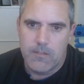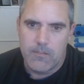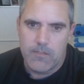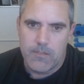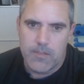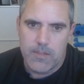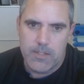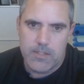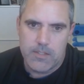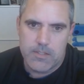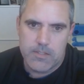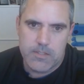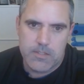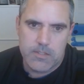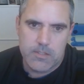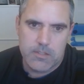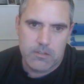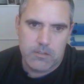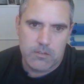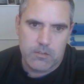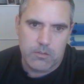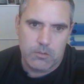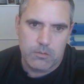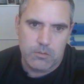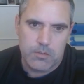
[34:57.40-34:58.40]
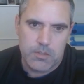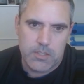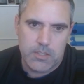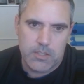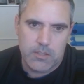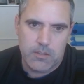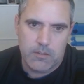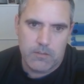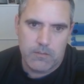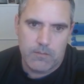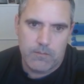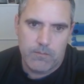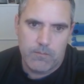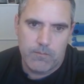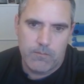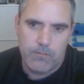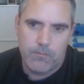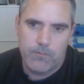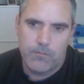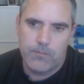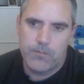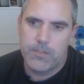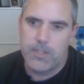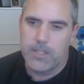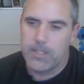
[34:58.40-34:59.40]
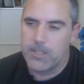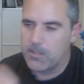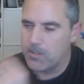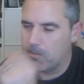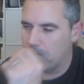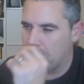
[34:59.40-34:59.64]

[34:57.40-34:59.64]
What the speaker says: this goes here. Take the